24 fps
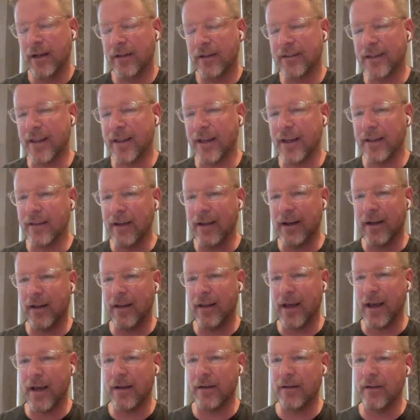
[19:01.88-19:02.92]
Because I think that,
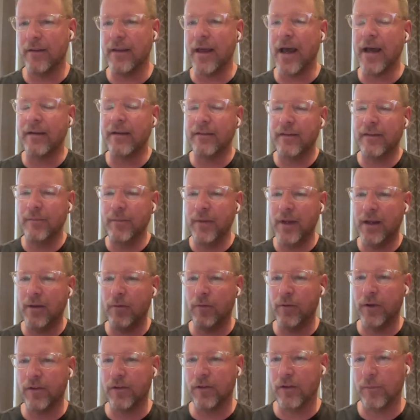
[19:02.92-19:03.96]
that, that to me
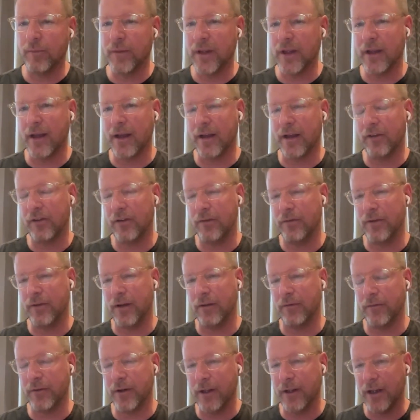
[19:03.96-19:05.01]
was something I actually
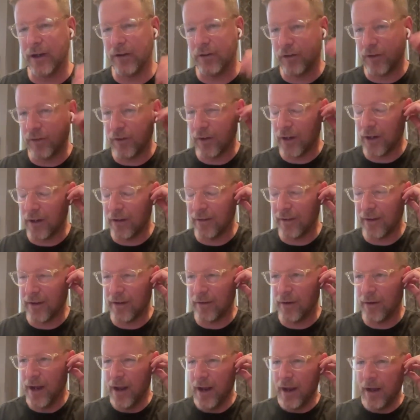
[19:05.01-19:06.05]
found really interesting, because
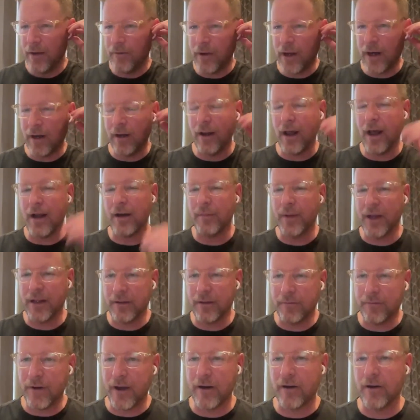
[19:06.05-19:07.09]
I'd read a lot about
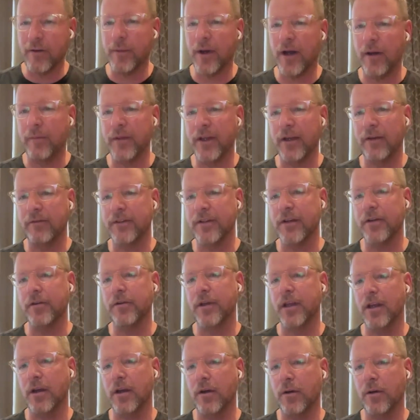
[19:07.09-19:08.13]
the firebombing of
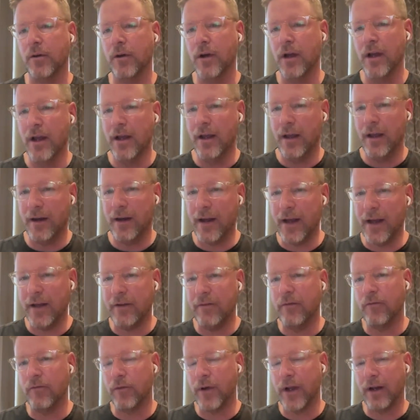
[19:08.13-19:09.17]
Tokyo, and I
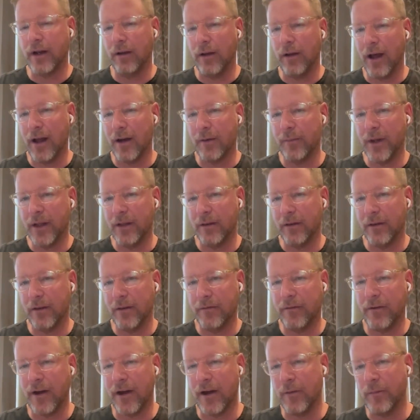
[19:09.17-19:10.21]
had read a lot about the
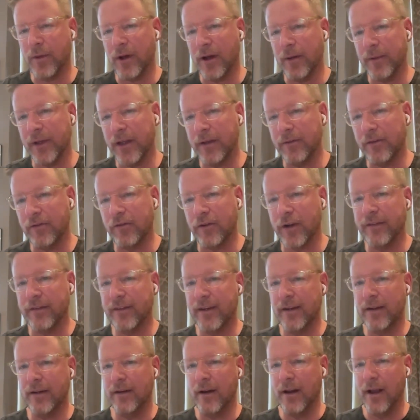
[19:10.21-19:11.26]
firebombing of
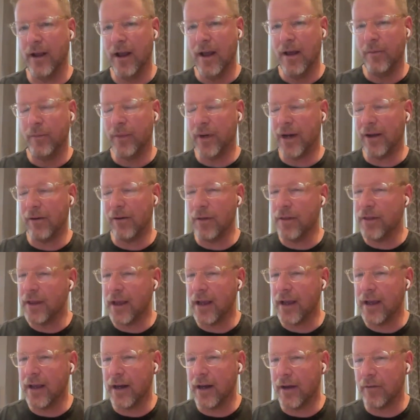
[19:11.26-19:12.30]
Dresden, but mm-hmm. I don't
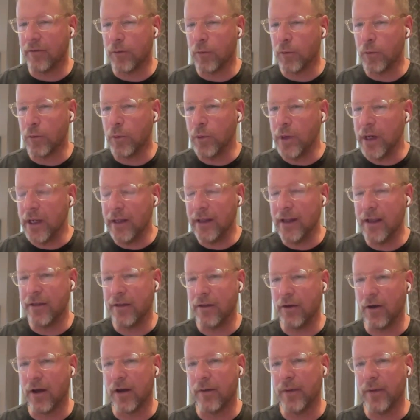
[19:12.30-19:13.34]
think I had ever really
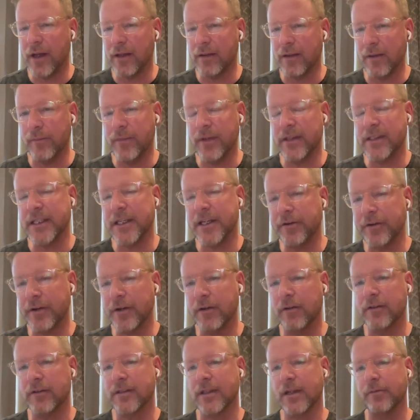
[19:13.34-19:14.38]
thought about the
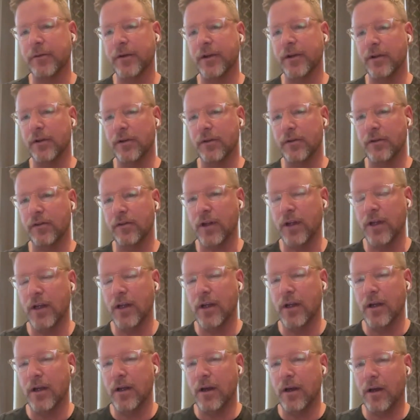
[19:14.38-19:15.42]
materials that were used.
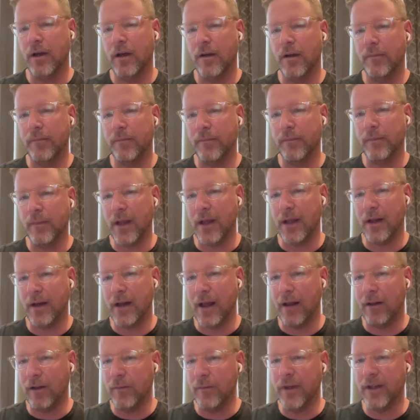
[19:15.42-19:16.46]
Um, and
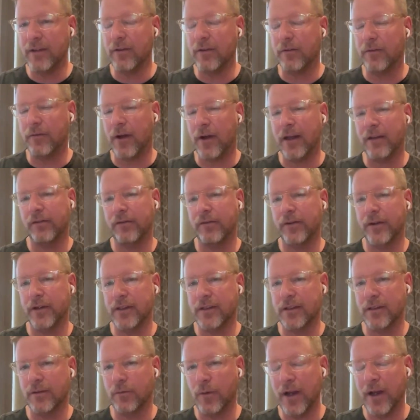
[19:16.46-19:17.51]
elemental
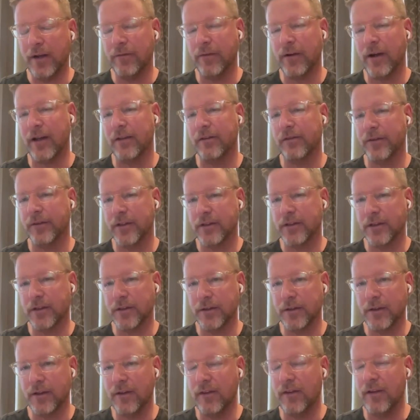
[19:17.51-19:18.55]
phosphorus and white phosphorus
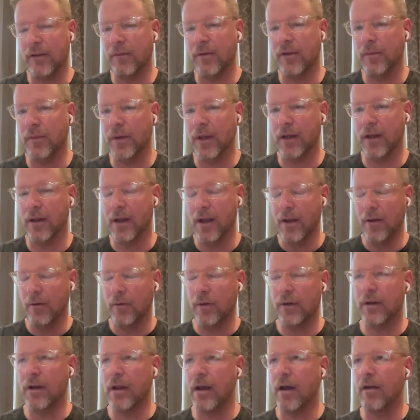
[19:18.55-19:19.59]
seem to be
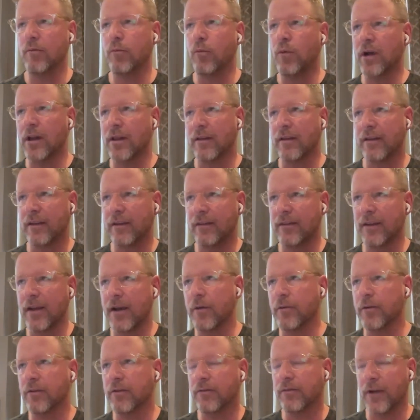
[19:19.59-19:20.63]
uh, one of the things that
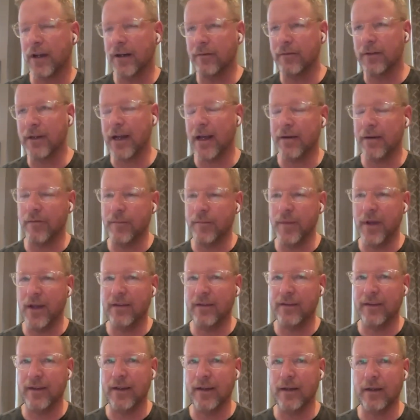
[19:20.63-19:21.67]
I always find kind of
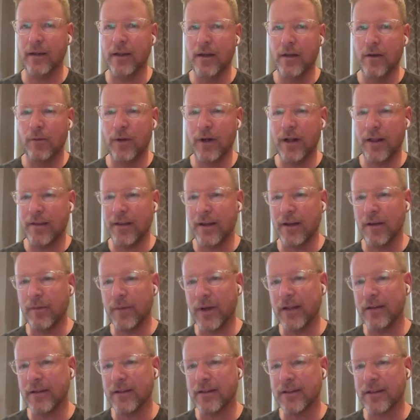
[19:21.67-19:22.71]
amazing when I think
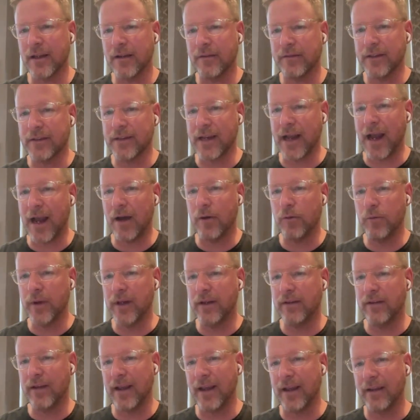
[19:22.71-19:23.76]
about this stuff is how we
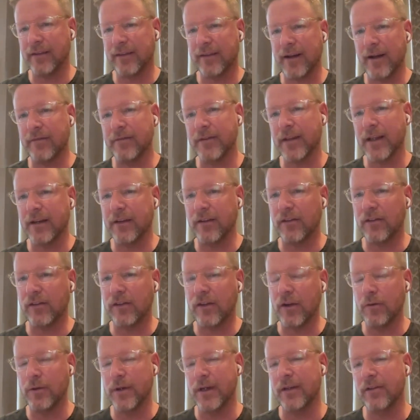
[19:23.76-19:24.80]
take stuff that is
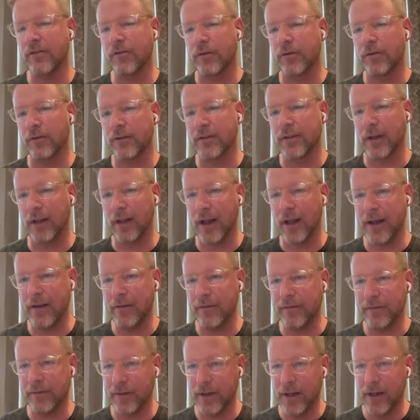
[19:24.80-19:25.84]
so integral to
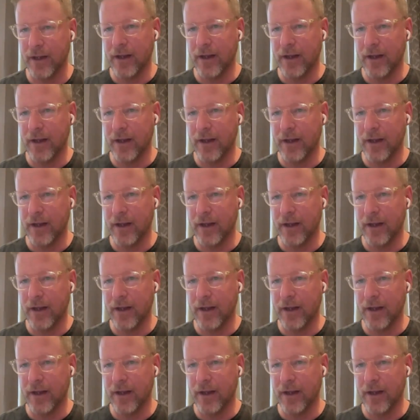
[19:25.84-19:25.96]
life,